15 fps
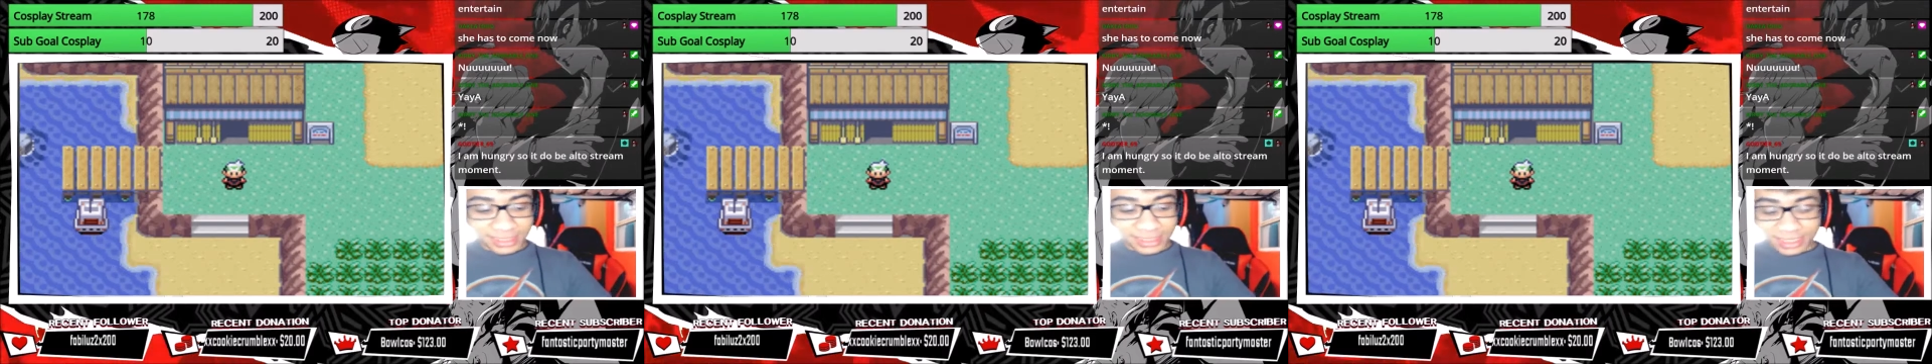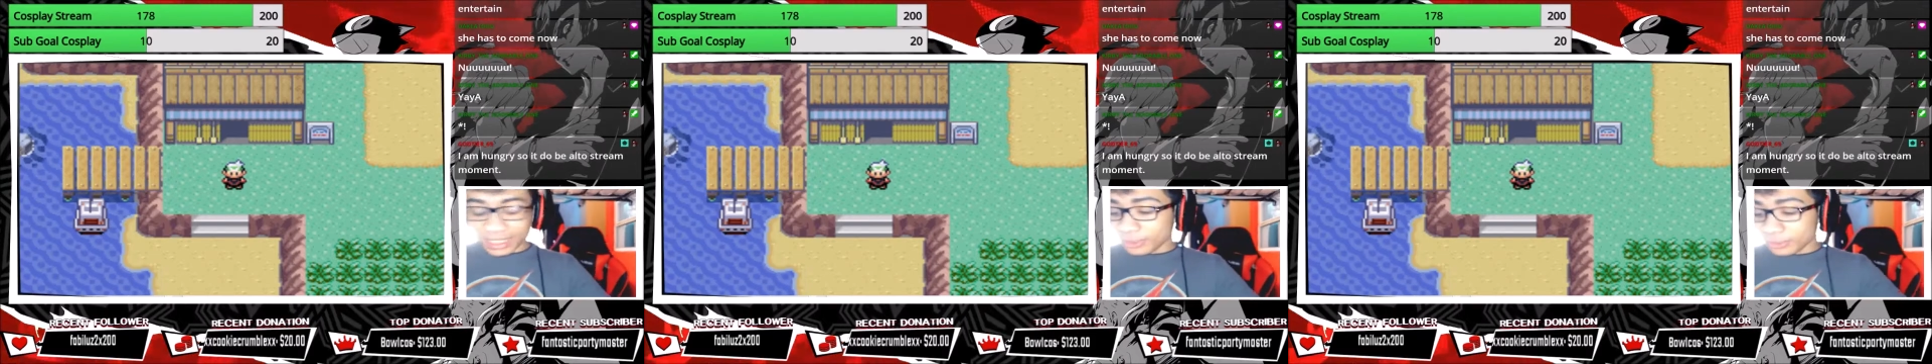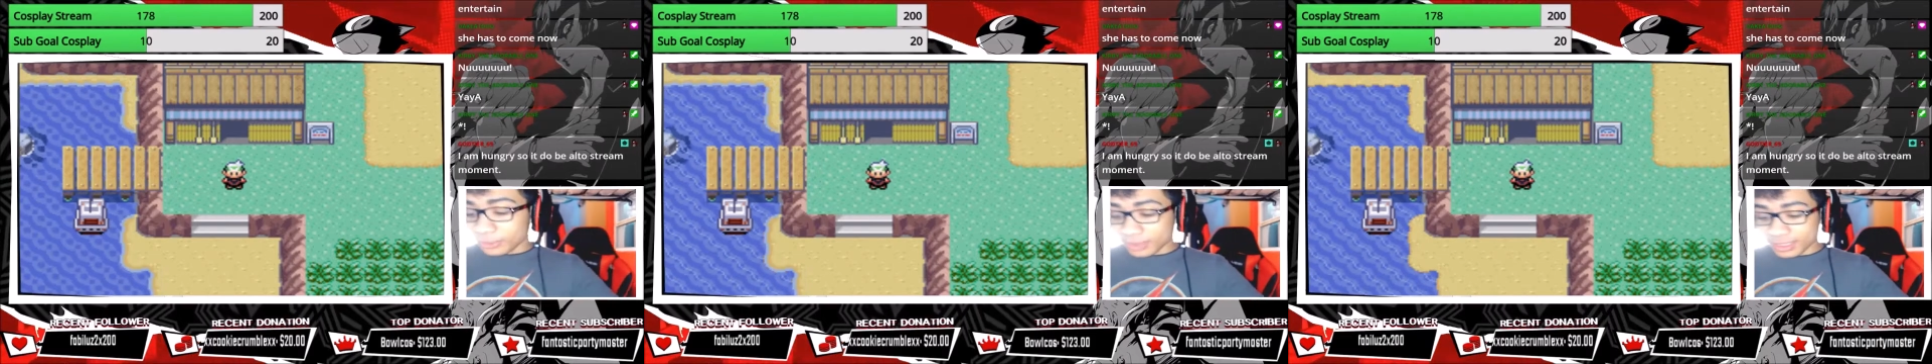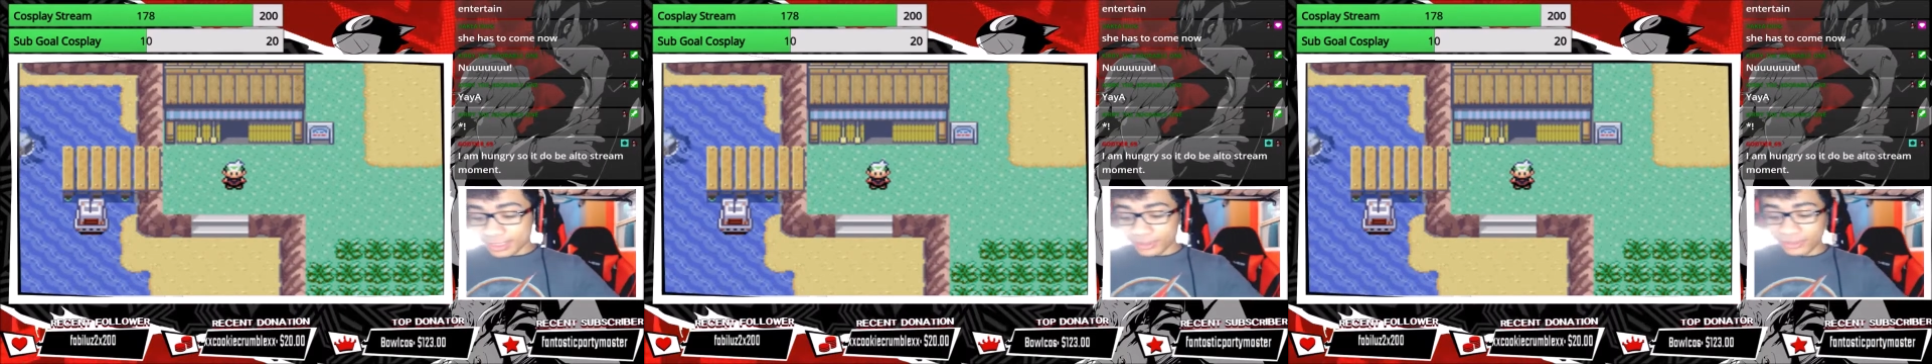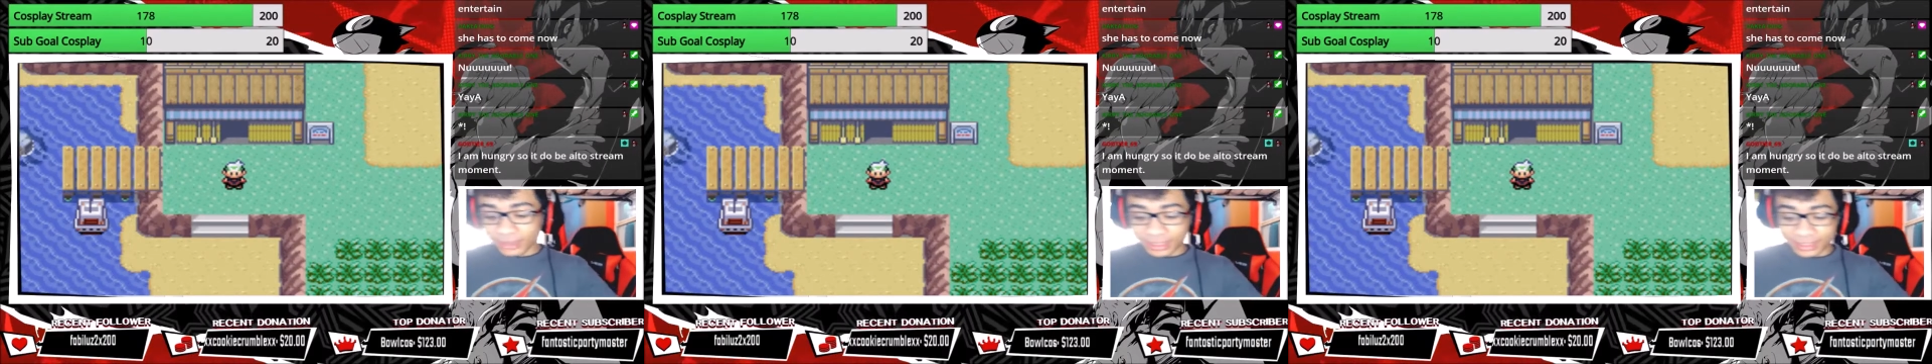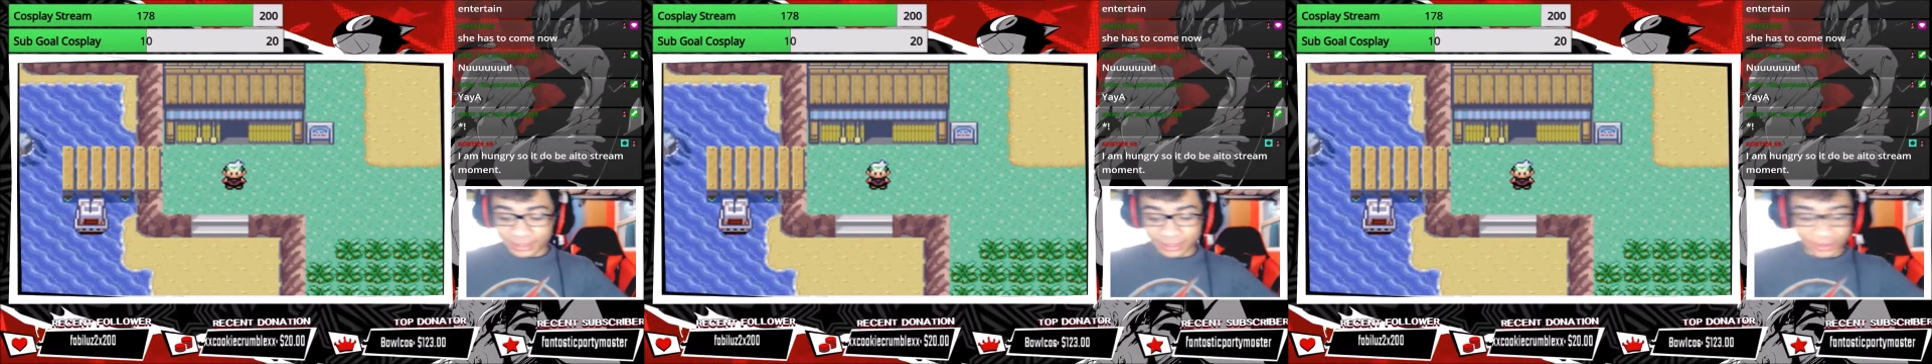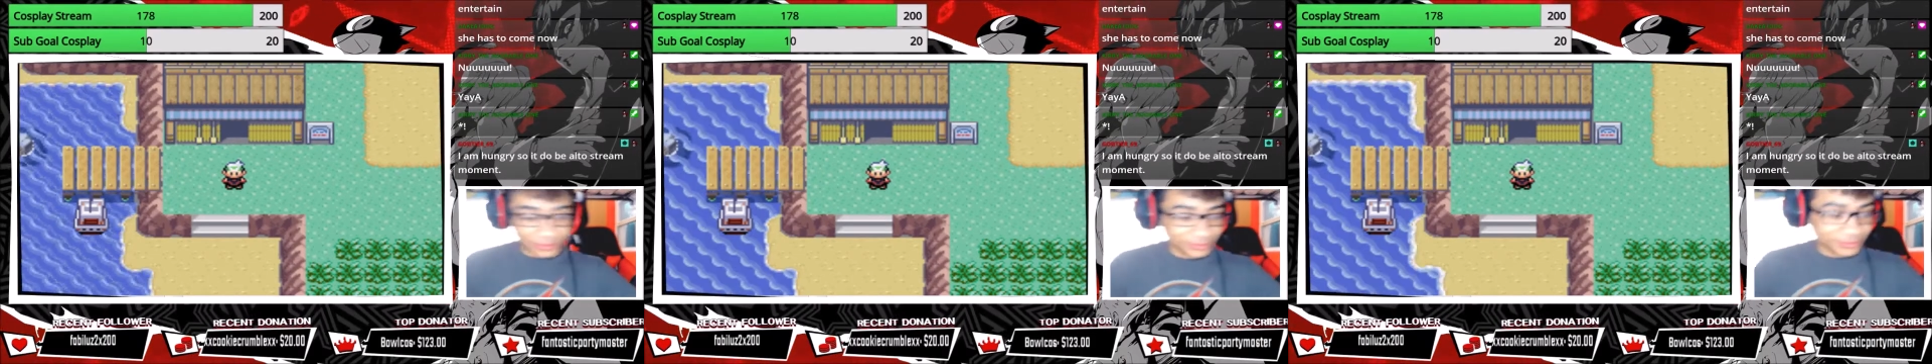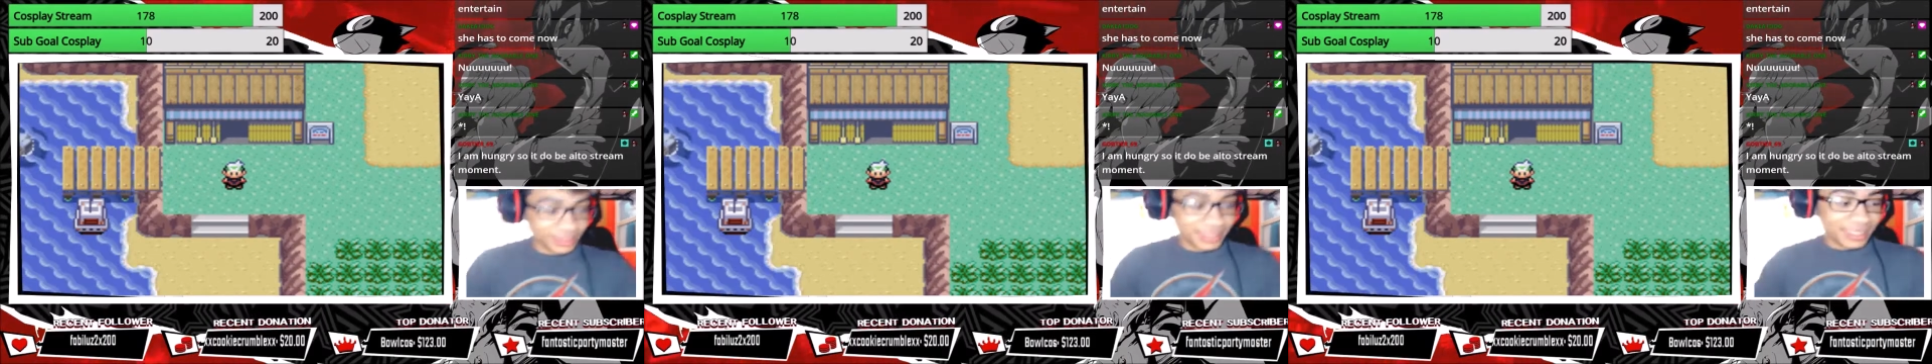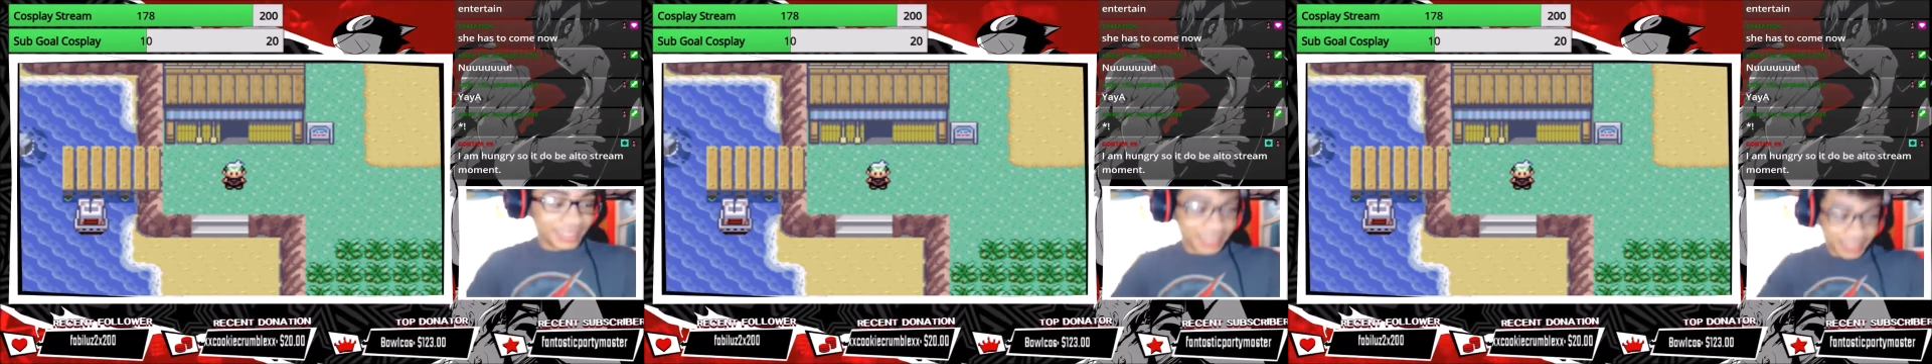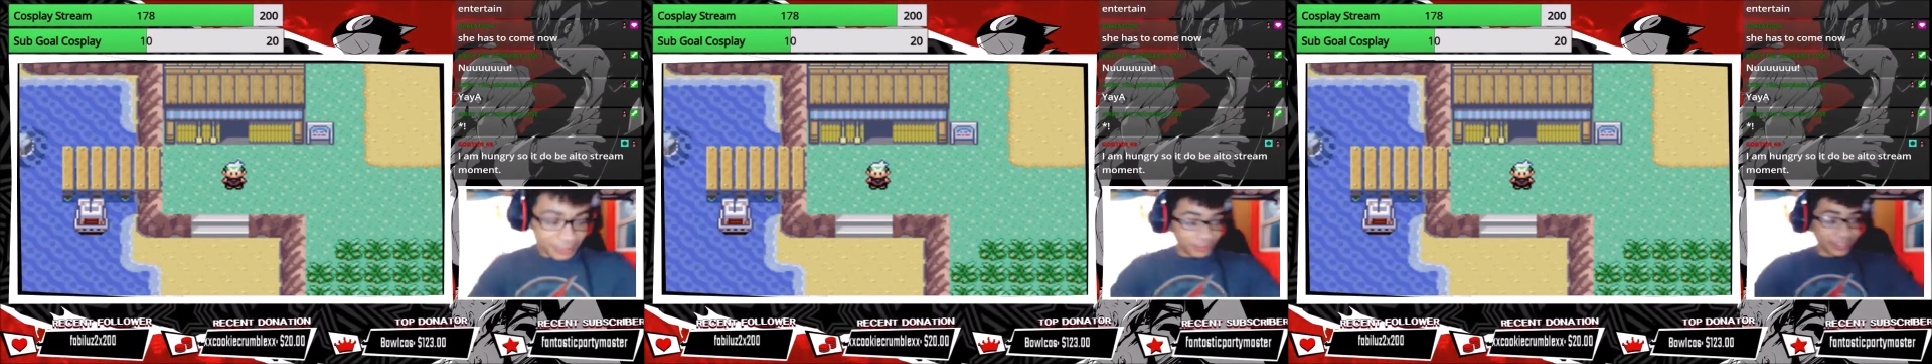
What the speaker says: I know it's gonna fuck you up. If we